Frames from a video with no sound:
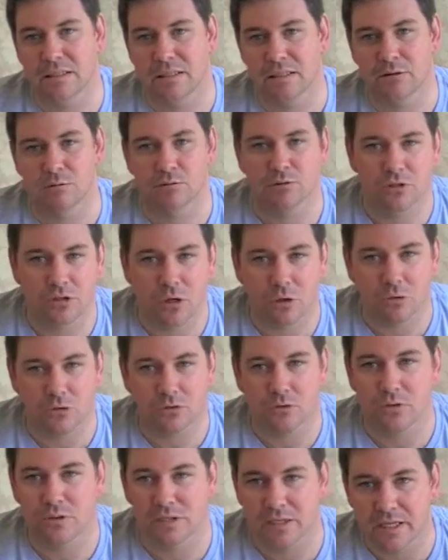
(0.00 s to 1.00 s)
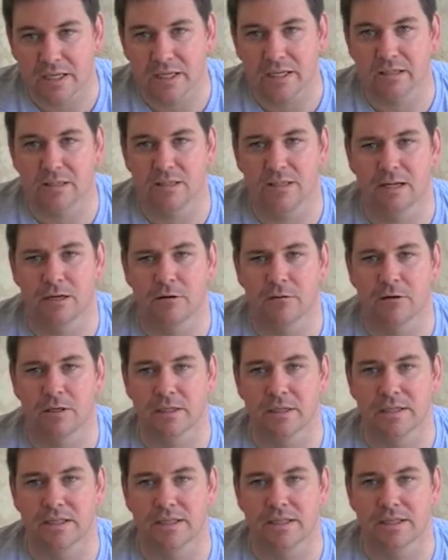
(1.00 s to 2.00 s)
the results or the care that they
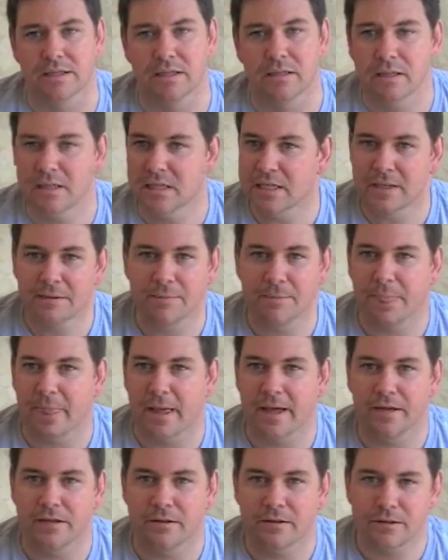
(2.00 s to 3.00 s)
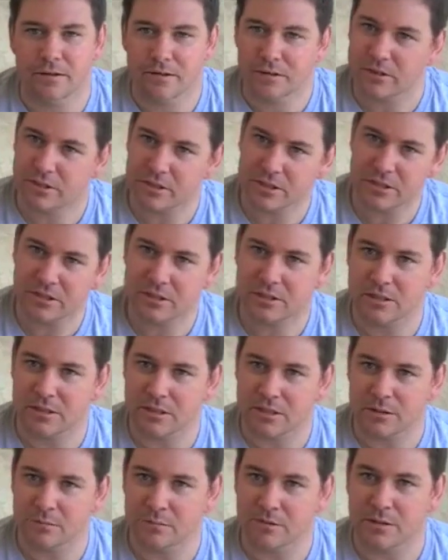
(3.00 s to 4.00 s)
really need. And
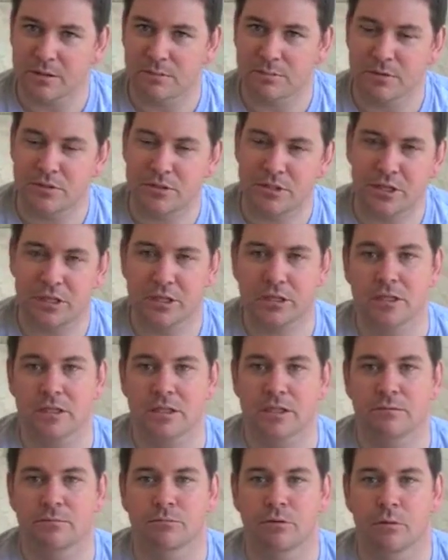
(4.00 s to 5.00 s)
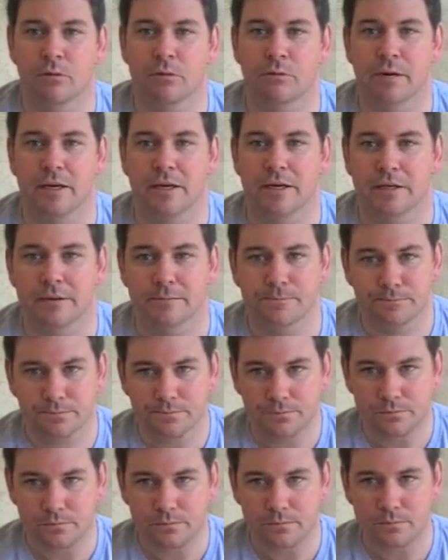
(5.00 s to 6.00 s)
this can be particularly problematic
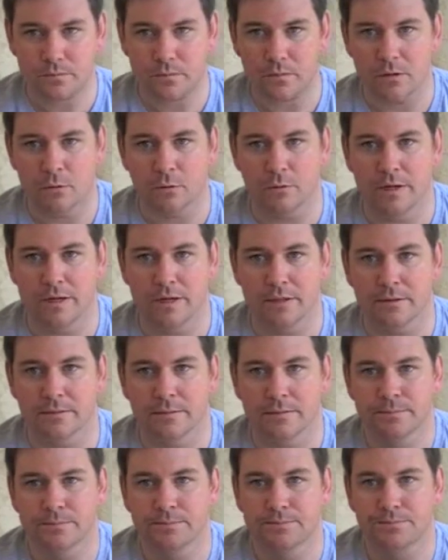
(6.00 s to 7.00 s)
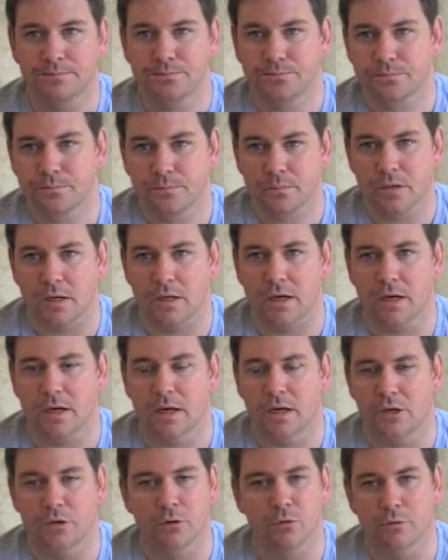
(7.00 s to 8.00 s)
when
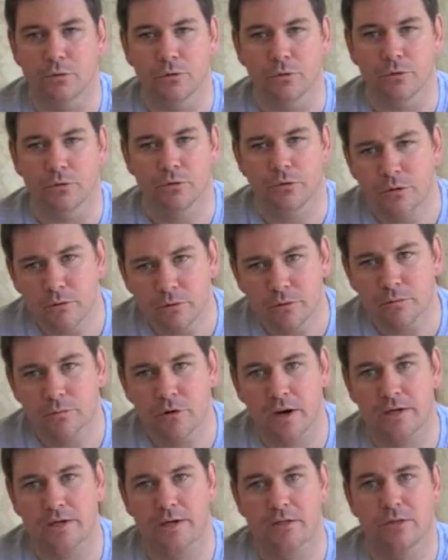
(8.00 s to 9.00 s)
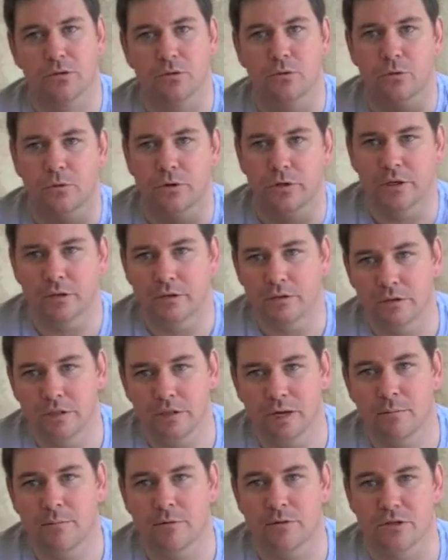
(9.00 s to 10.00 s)
you're new in practice, or your
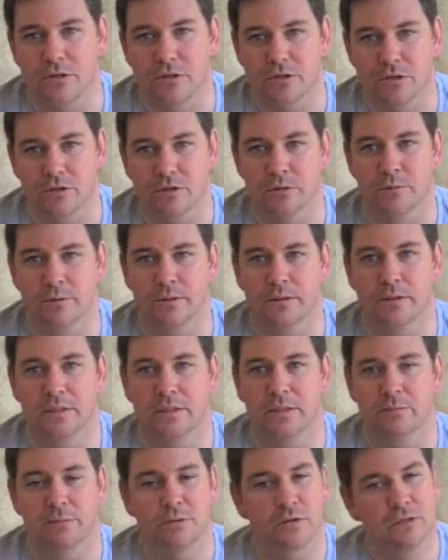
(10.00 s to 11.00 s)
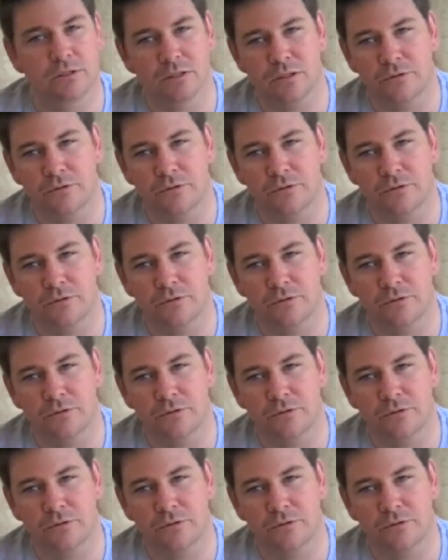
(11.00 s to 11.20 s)
numbers are still building, because